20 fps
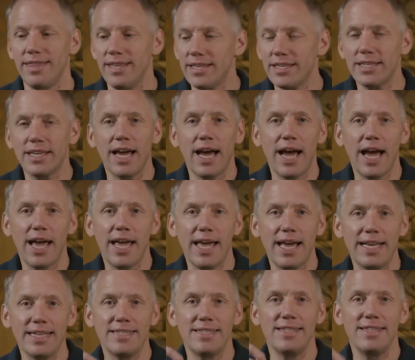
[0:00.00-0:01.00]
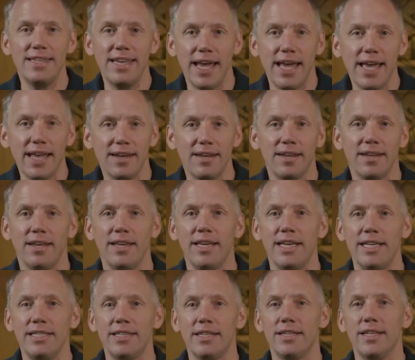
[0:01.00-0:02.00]
This guy has debt.
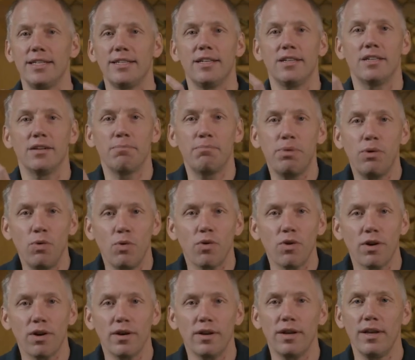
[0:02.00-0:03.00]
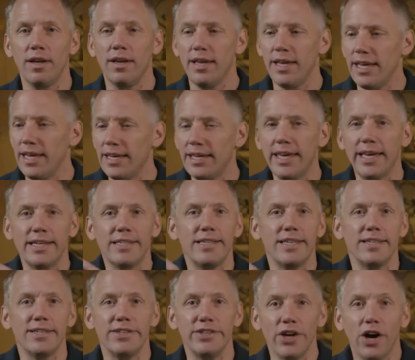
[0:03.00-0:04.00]
He's addicted to porn. He kicks
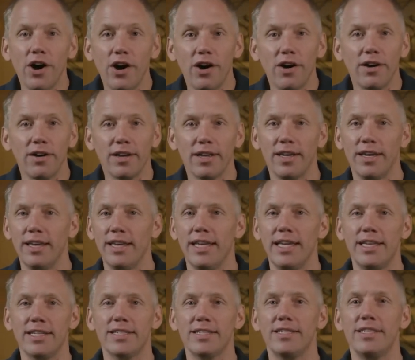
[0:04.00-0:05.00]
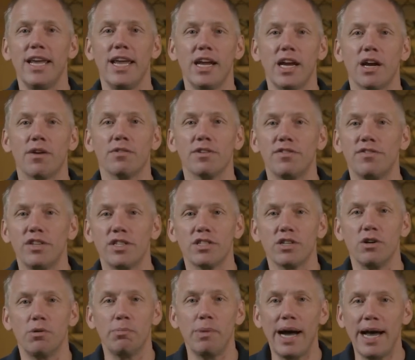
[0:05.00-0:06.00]
his dog. He doesn't take care of his
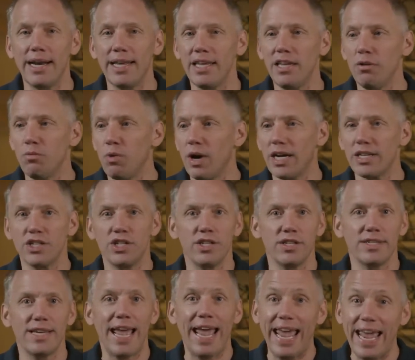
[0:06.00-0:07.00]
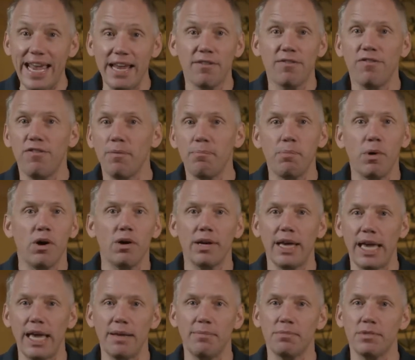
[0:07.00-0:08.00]
physical body. He watches eight football
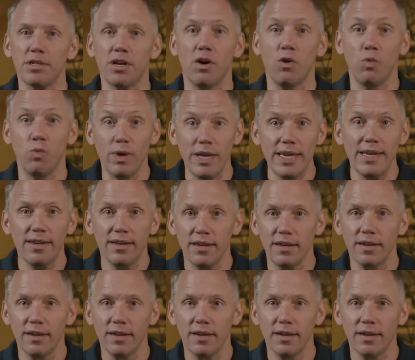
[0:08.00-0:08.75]
games a week.